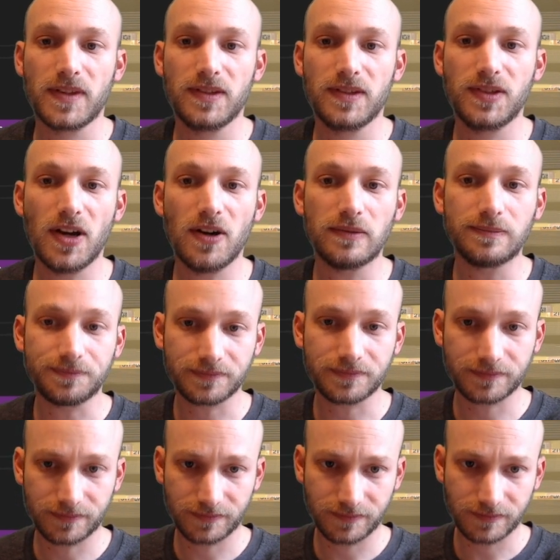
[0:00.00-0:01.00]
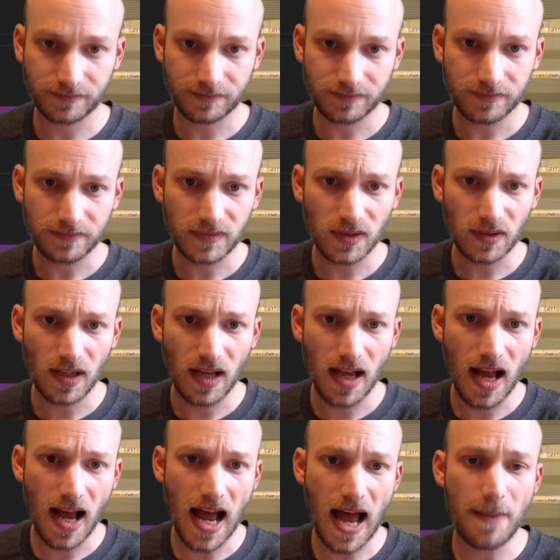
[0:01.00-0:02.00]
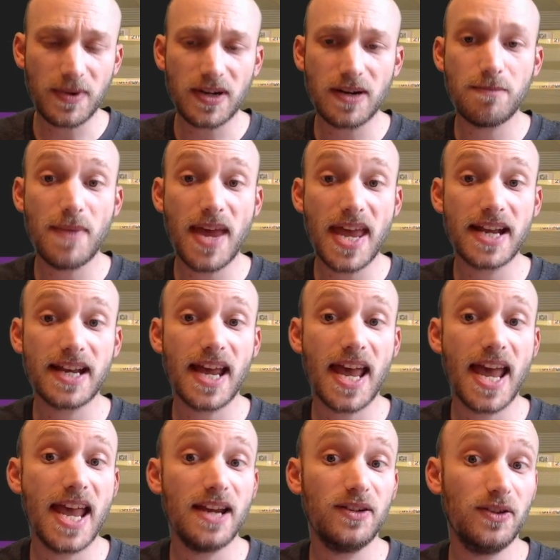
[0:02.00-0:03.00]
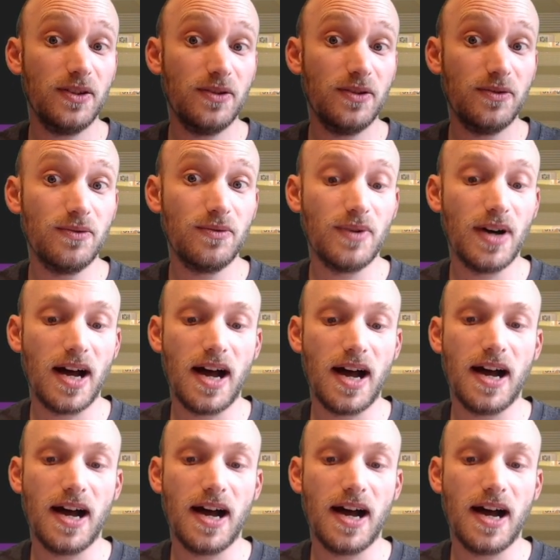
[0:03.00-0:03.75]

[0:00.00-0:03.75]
So I'm going to make a new